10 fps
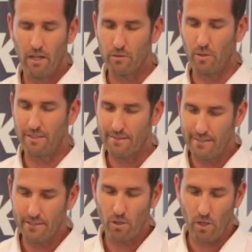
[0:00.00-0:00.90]
as well as
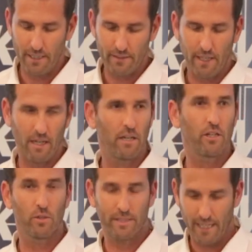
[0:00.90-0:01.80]
Cisco, Intel,
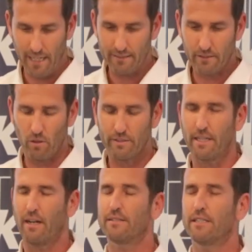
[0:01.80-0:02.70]
UTS
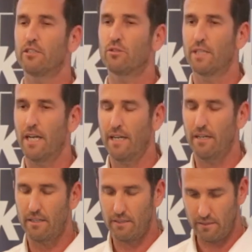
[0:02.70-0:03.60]
hosting us here
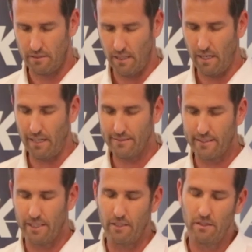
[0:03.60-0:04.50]
today and
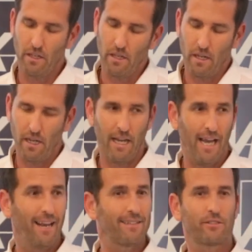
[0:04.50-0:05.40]
last year.
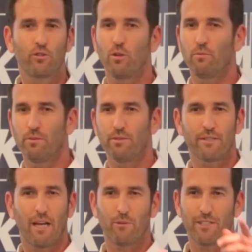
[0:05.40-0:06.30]
Alex Group,
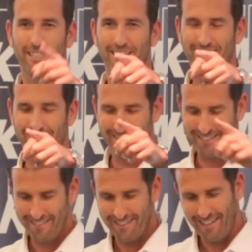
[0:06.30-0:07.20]
Simon is here,
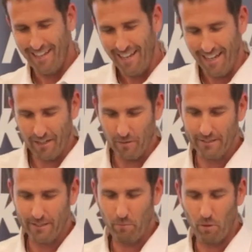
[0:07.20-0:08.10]
a
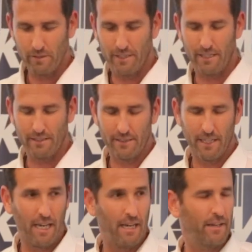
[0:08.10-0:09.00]
great support, and
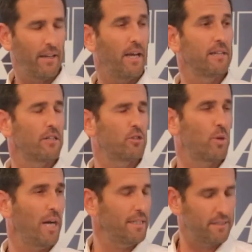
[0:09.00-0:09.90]
the
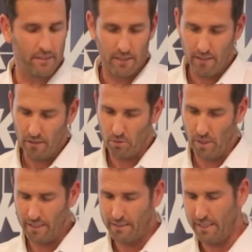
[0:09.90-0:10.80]
Trade
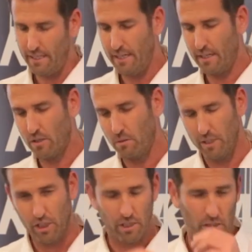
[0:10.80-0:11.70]

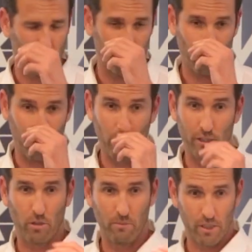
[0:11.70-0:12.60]
Commission, Israel
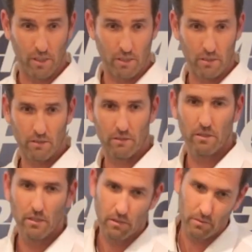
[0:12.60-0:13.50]
Trade Commission,
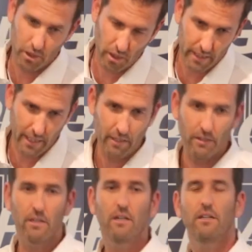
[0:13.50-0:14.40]
Richard here,
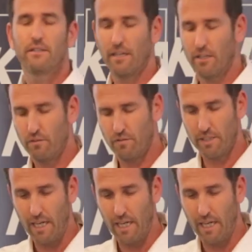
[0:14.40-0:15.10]
thank you for